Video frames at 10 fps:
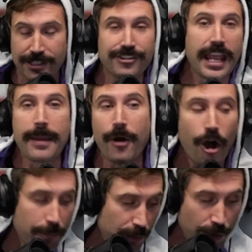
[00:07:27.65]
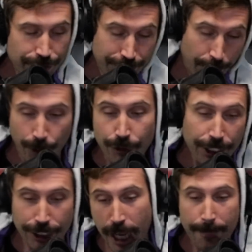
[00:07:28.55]
As Sam Altman once said, we're
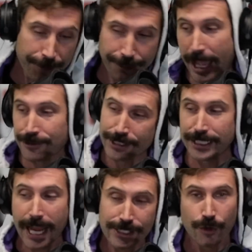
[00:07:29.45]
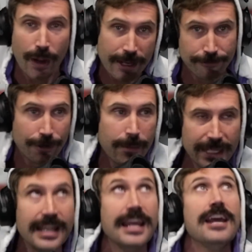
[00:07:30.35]
only a couple thousand days away
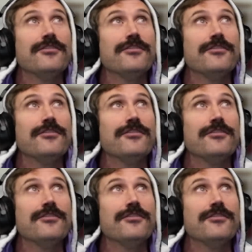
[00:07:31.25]
from it.